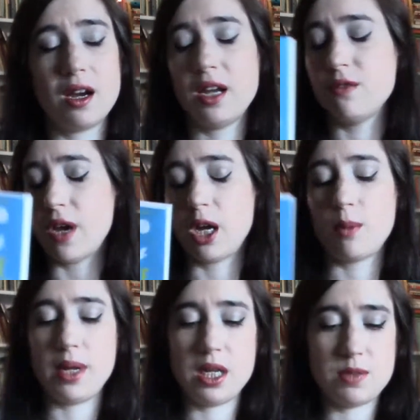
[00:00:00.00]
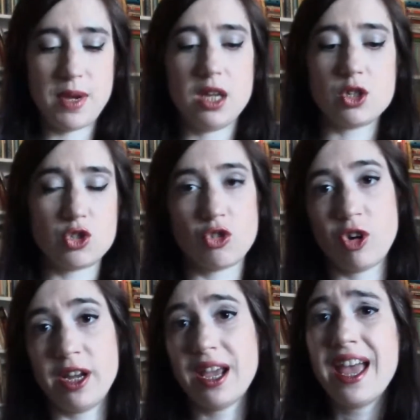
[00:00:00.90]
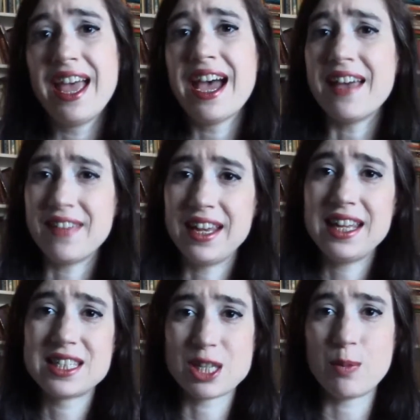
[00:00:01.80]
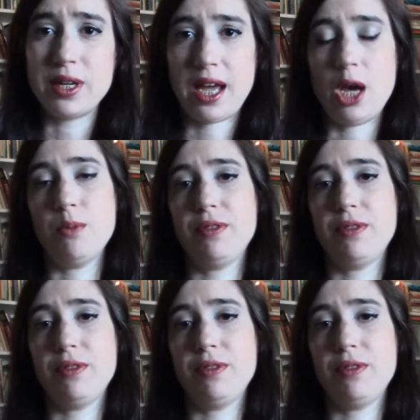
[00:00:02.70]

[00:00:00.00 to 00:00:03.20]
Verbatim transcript: environment is being destroyed and they need someone to help